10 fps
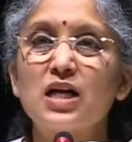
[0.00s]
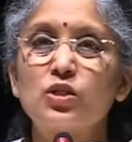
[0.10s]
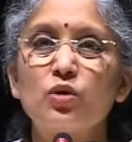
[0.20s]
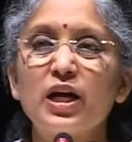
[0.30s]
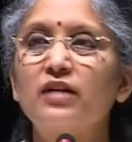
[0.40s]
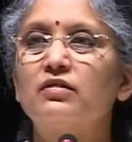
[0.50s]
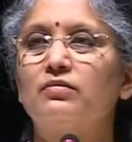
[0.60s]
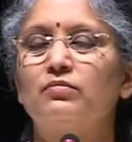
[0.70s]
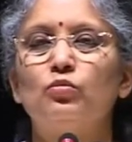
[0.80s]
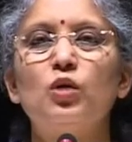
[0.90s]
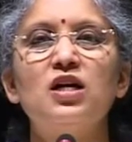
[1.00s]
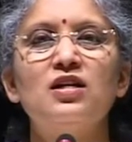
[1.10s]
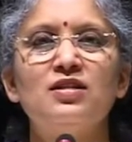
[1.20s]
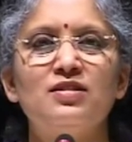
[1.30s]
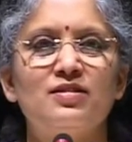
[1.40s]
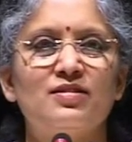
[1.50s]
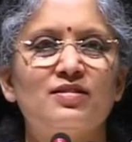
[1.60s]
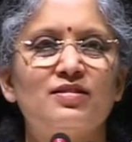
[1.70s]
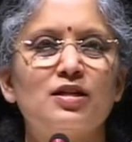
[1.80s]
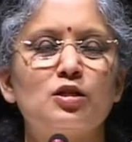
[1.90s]
Asuric
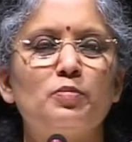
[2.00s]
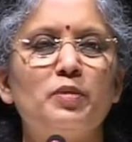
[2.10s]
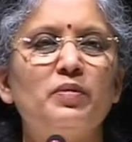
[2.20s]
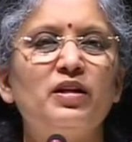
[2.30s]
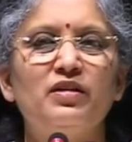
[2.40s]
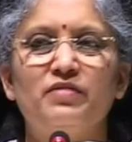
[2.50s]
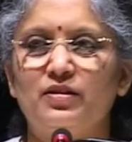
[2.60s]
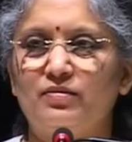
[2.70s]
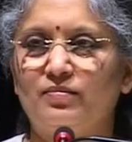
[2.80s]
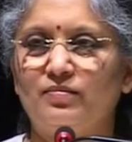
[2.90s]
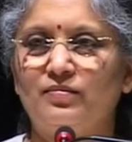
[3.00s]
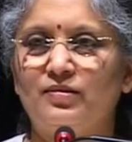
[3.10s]
worlds, such people live in,